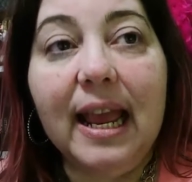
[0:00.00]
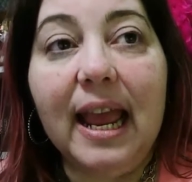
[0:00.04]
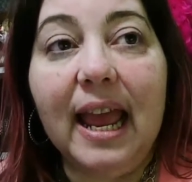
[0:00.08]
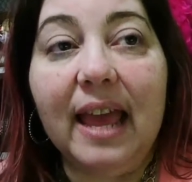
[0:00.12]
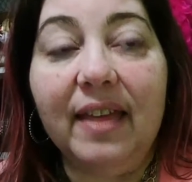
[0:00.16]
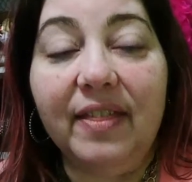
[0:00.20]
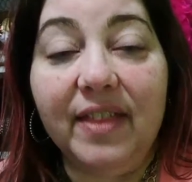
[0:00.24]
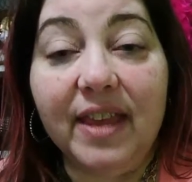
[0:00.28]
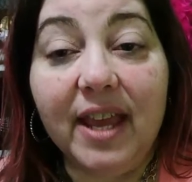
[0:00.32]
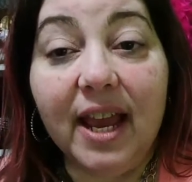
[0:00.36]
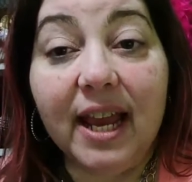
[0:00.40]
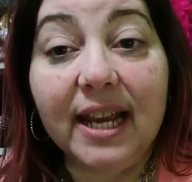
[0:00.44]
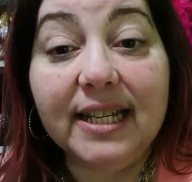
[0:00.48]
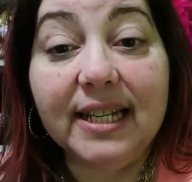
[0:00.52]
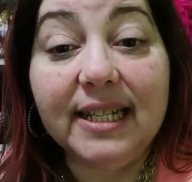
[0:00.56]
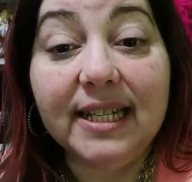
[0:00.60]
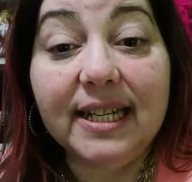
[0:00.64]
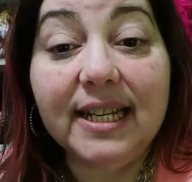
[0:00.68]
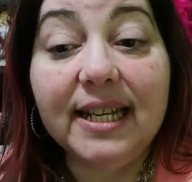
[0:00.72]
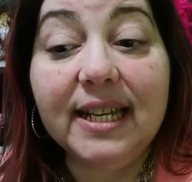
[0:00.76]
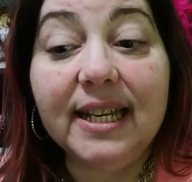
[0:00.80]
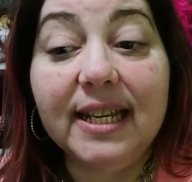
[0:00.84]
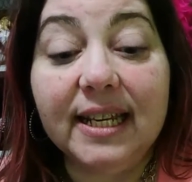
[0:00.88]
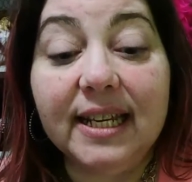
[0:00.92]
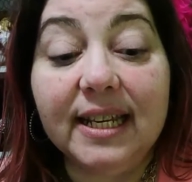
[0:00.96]
And the
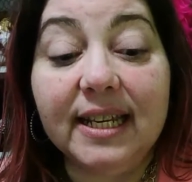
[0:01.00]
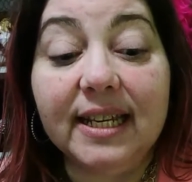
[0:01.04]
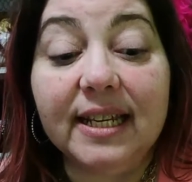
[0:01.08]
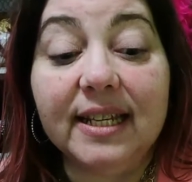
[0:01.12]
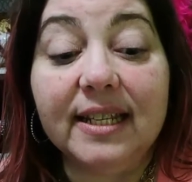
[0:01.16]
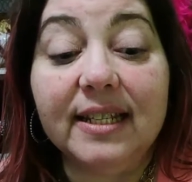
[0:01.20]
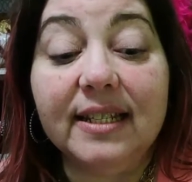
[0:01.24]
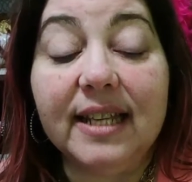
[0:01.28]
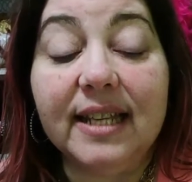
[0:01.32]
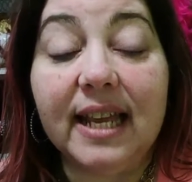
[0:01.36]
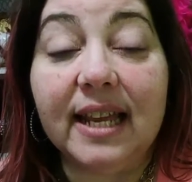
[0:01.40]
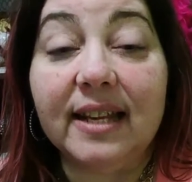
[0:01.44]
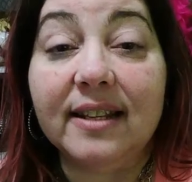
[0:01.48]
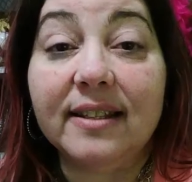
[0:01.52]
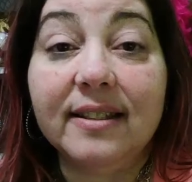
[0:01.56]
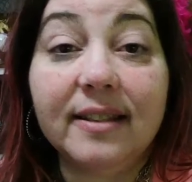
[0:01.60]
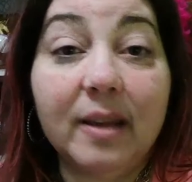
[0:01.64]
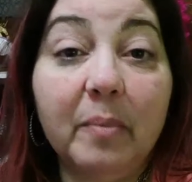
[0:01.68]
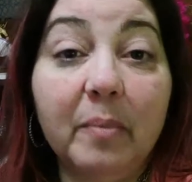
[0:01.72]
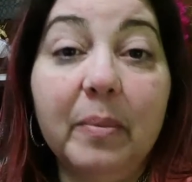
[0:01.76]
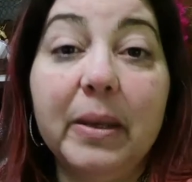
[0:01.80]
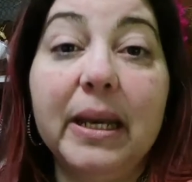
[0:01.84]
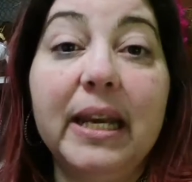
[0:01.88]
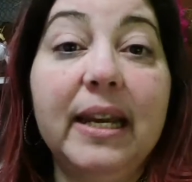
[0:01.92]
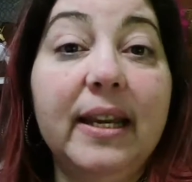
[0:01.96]
idea is, and
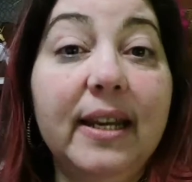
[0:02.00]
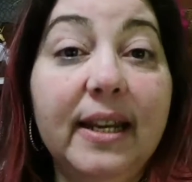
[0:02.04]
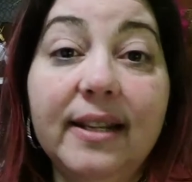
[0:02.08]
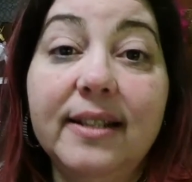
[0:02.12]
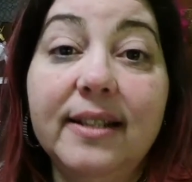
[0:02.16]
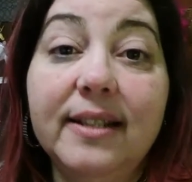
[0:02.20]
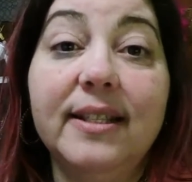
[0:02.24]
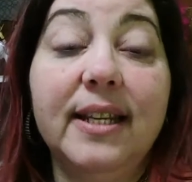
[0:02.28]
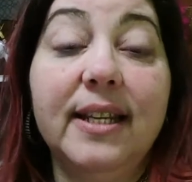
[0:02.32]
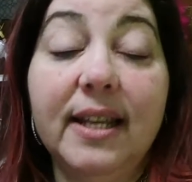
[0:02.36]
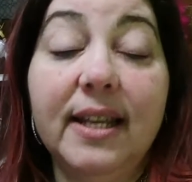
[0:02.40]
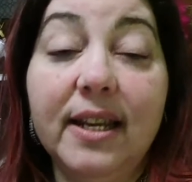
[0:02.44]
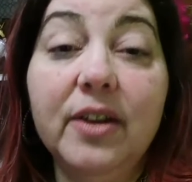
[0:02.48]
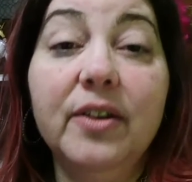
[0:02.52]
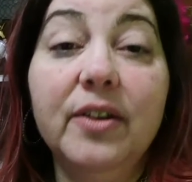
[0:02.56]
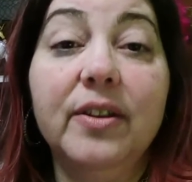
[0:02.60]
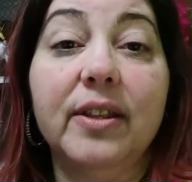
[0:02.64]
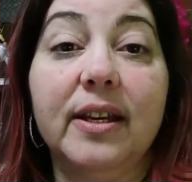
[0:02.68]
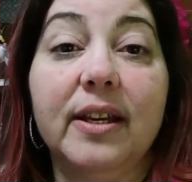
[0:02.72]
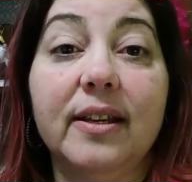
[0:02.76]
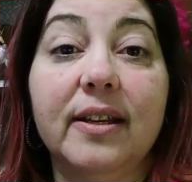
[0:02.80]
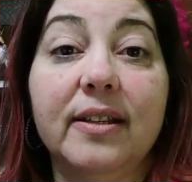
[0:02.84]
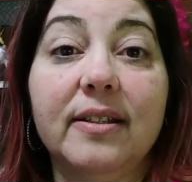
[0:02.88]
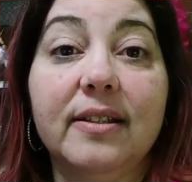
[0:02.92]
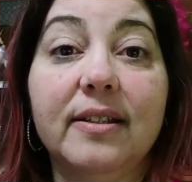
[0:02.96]
somebody needs to hear
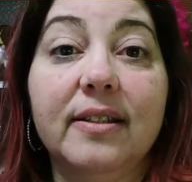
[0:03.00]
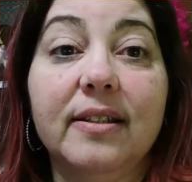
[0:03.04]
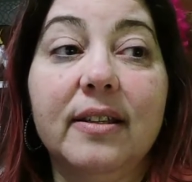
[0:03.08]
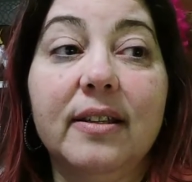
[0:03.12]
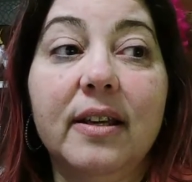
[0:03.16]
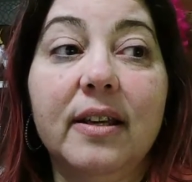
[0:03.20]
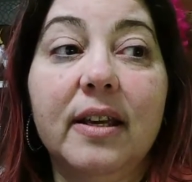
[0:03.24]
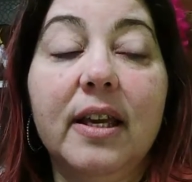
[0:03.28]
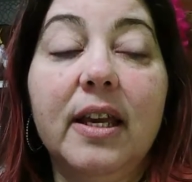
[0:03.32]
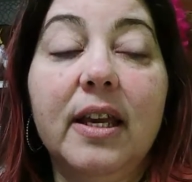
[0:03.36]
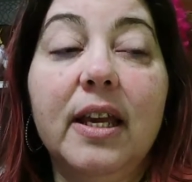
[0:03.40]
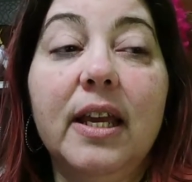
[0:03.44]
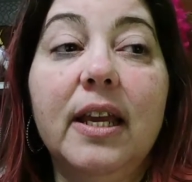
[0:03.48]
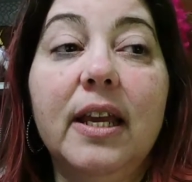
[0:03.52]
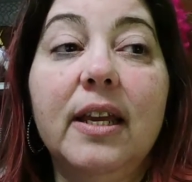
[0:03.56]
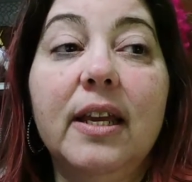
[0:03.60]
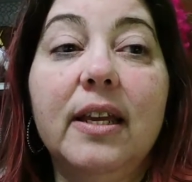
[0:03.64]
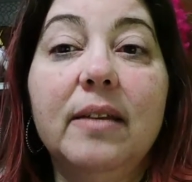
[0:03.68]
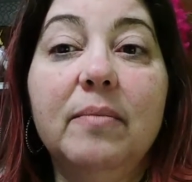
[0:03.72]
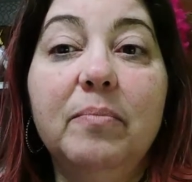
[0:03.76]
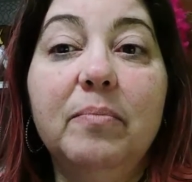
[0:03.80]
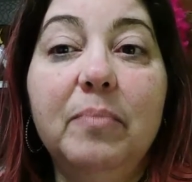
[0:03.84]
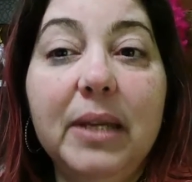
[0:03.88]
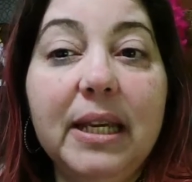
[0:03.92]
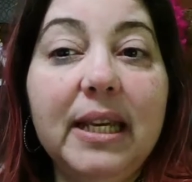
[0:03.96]
this,
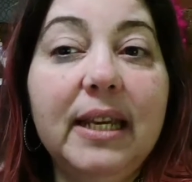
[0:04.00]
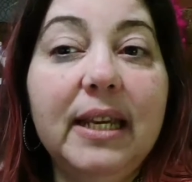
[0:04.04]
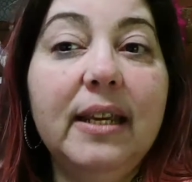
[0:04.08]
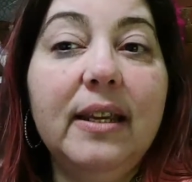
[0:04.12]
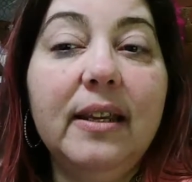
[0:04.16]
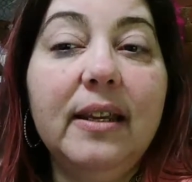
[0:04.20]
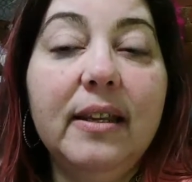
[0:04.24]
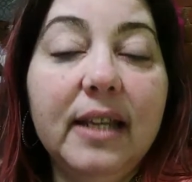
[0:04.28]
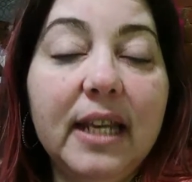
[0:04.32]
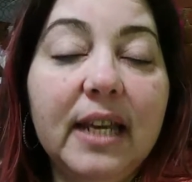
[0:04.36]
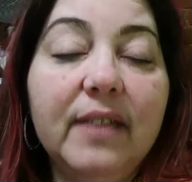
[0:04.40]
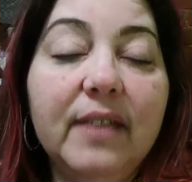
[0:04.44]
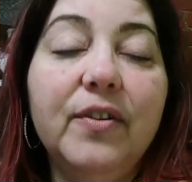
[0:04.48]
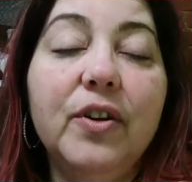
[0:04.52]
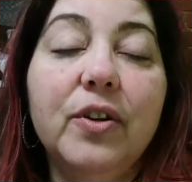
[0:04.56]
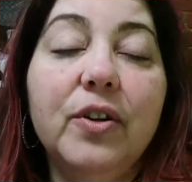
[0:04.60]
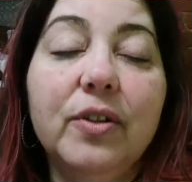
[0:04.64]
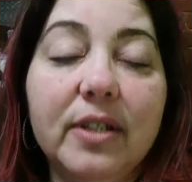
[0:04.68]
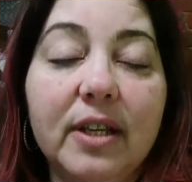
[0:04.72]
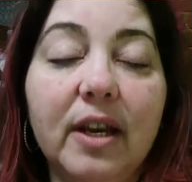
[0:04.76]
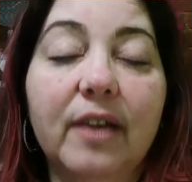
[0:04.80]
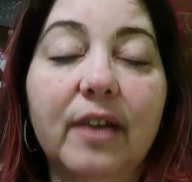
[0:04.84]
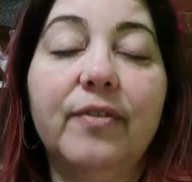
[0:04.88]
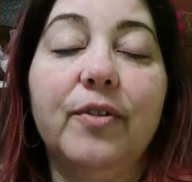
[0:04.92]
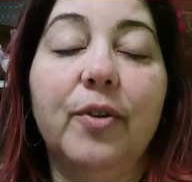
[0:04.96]
give
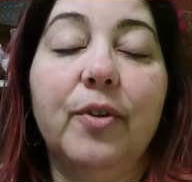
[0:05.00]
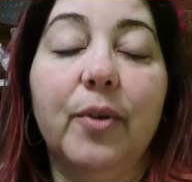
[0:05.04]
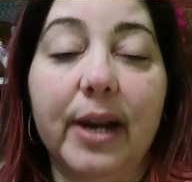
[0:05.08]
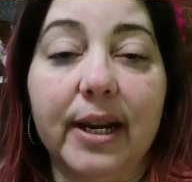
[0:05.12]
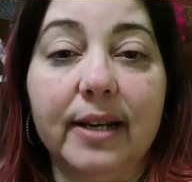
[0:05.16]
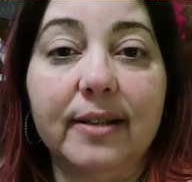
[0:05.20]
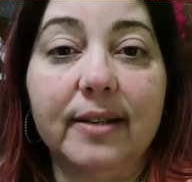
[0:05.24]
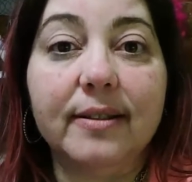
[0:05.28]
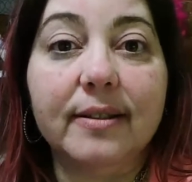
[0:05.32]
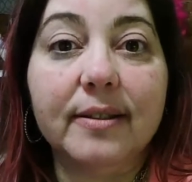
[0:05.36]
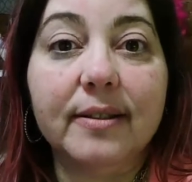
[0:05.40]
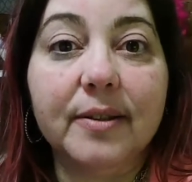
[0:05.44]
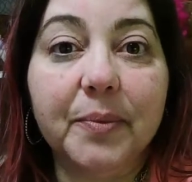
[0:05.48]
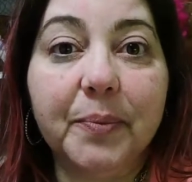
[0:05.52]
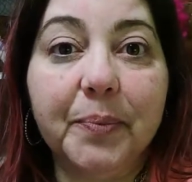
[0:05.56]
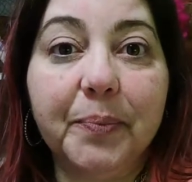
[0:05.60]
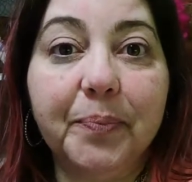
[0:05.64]
yourself grace.